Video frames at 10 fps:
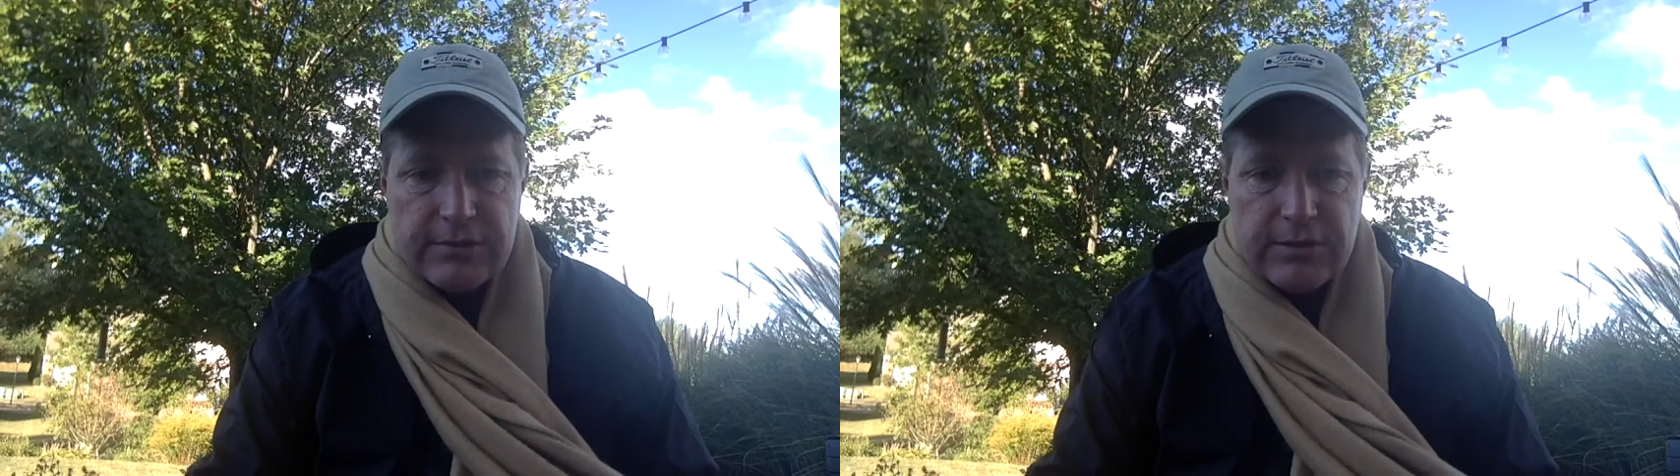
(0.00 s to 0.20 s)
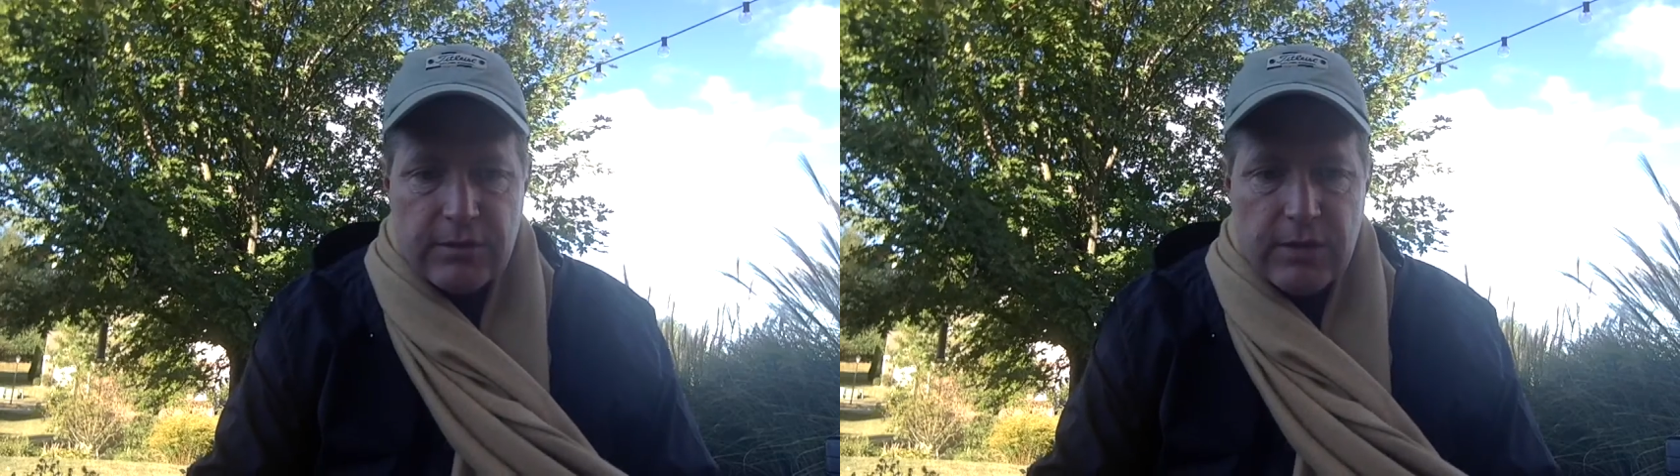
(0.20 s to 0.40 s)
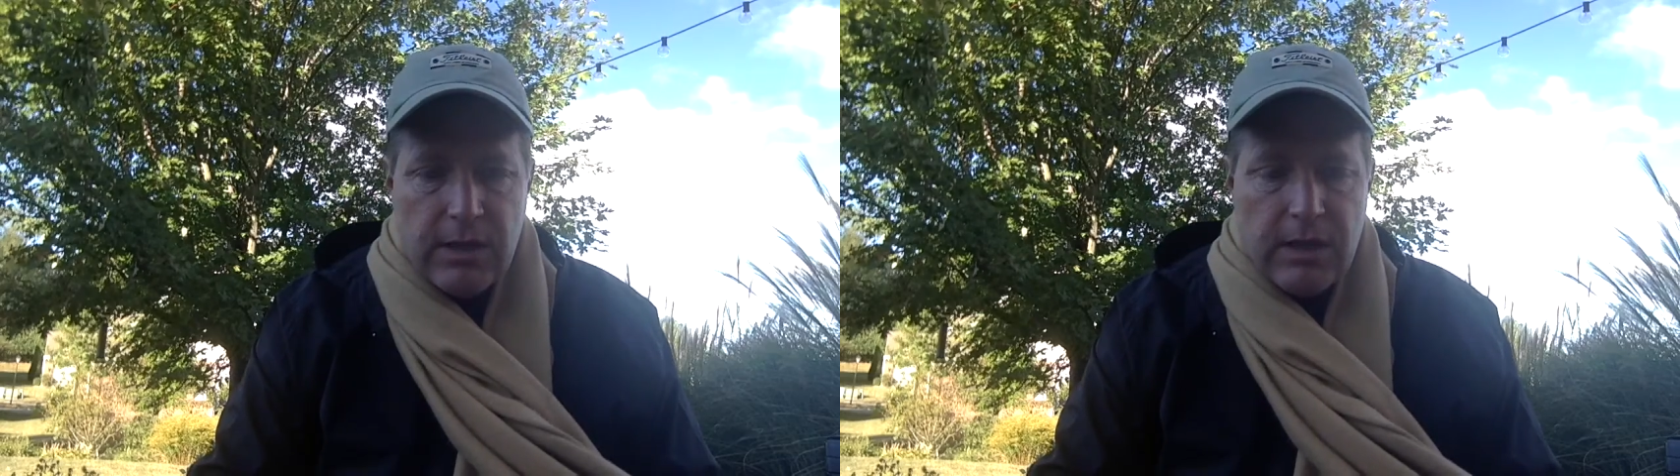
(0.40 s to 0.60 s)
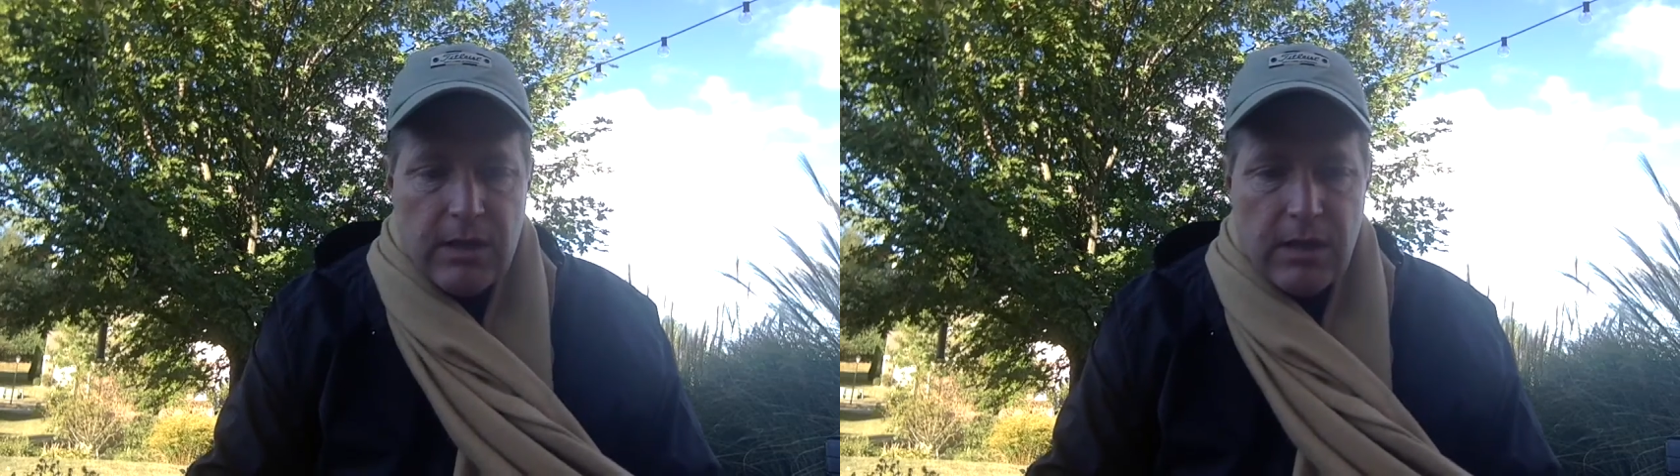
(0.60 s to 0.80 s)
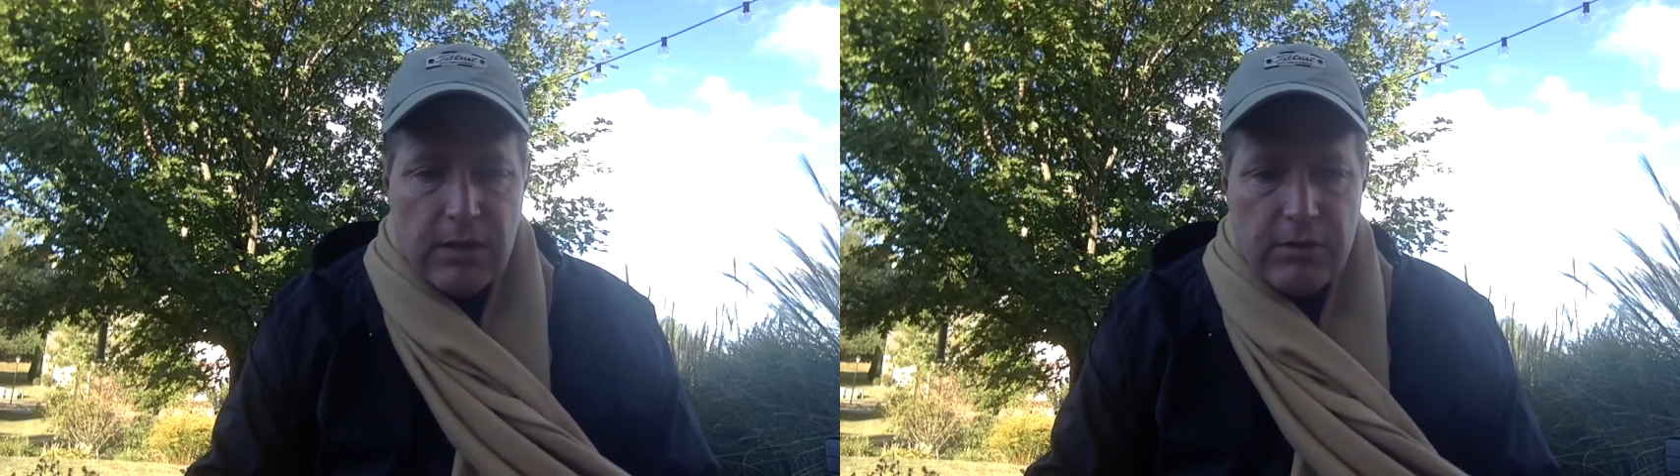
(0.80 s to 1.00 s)
So
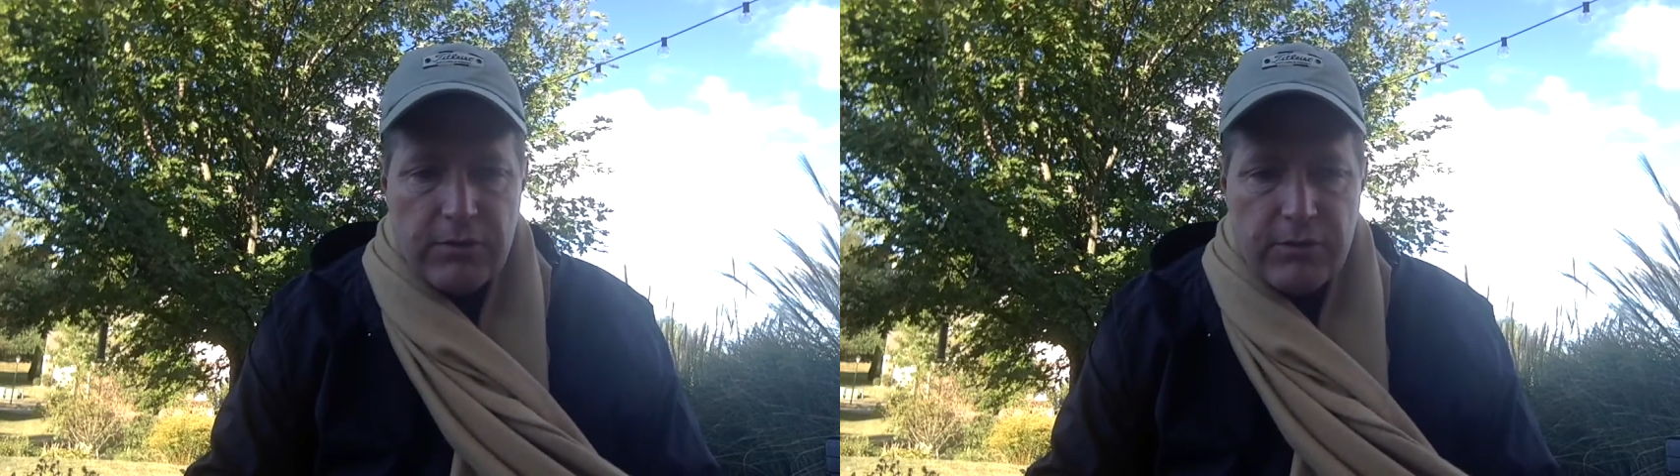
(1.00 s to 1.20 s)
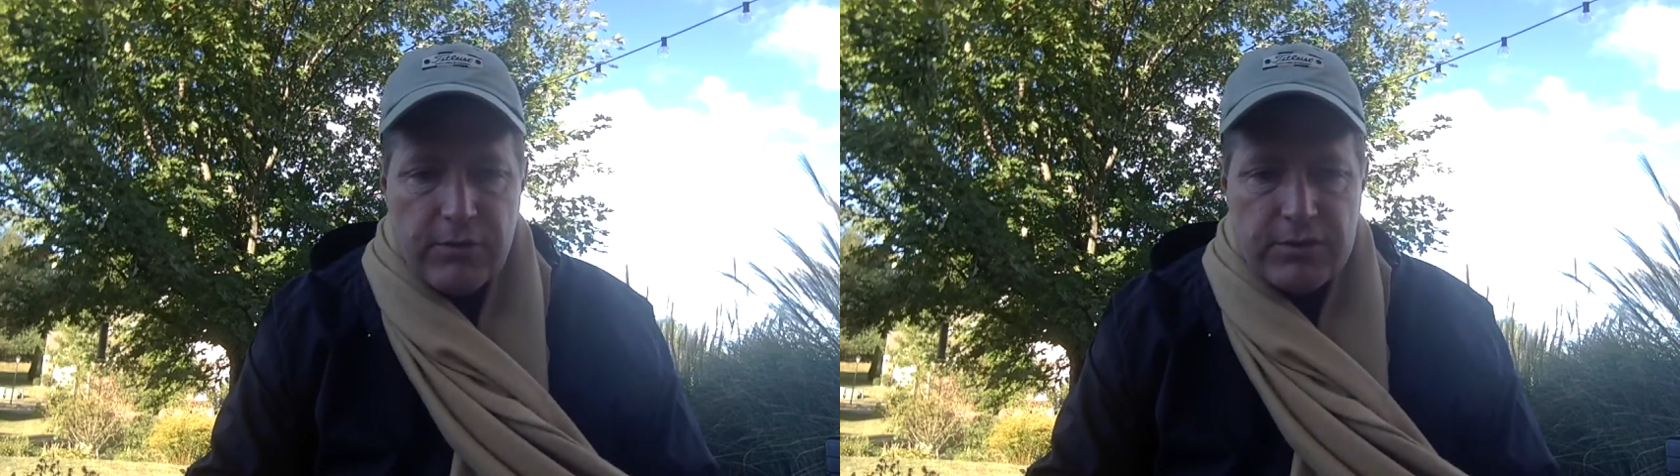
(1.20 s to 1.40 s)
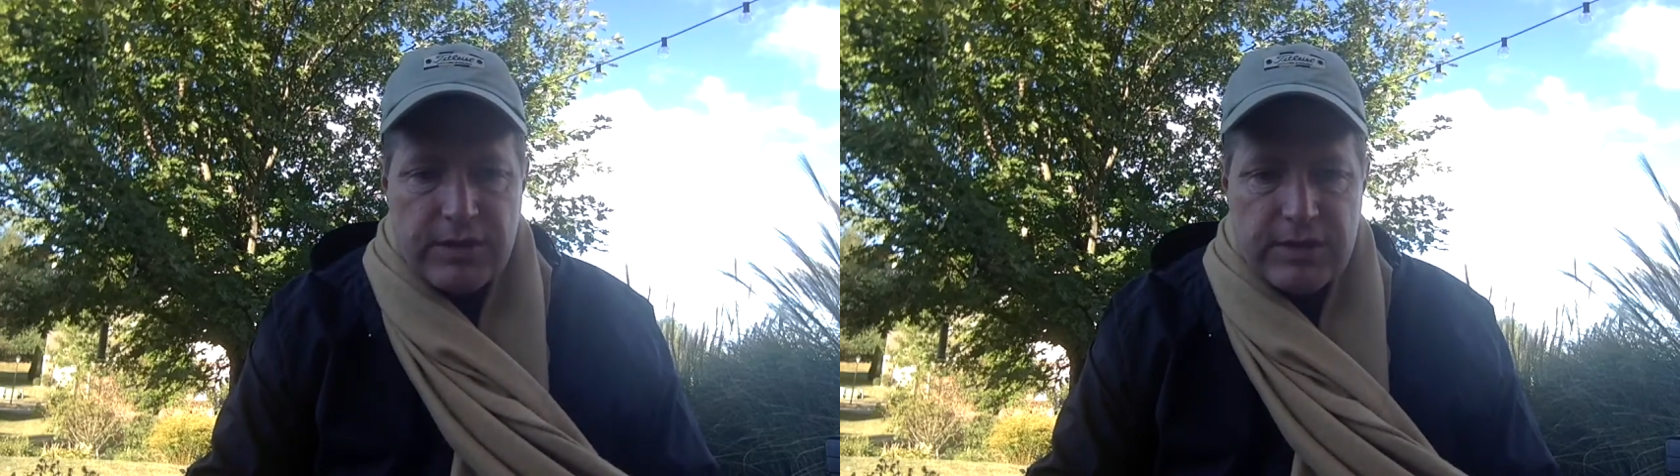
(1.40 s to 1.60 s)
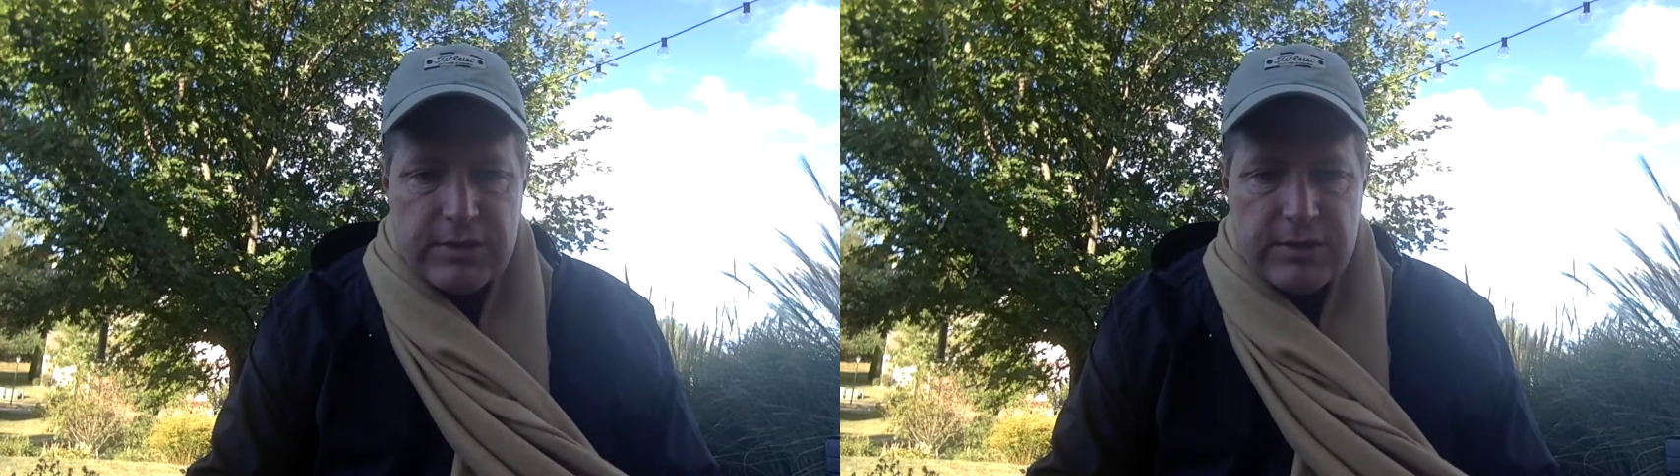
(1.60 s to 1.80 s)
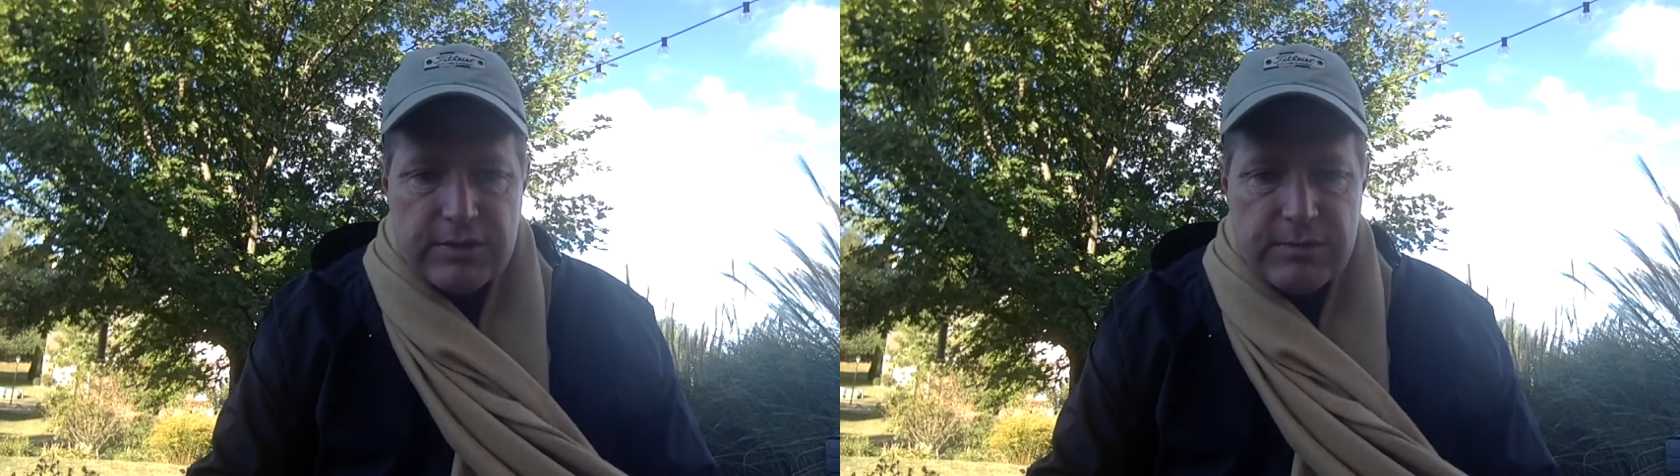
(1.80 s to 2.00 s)
look through those sentences,